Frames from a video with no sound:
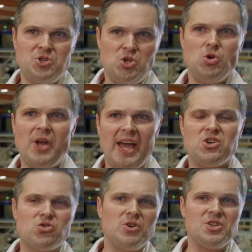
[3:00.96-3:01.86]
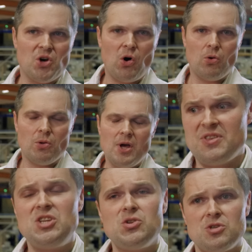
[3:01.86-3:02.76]
to UK industry as a whole. But
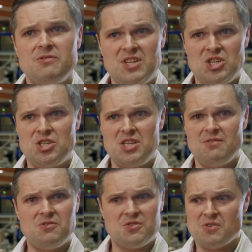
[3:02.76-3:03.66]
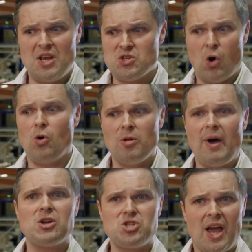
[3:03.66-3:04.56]
these sorts of initiatives, it's all
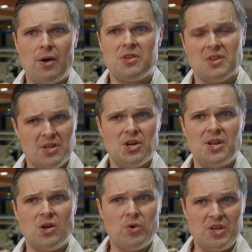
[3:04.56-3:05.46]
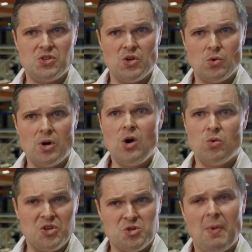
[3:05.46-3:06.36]
about sharing the learning we do
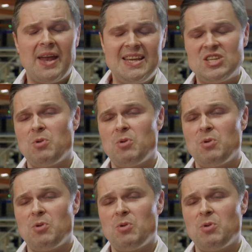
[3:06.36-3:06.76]
with as many as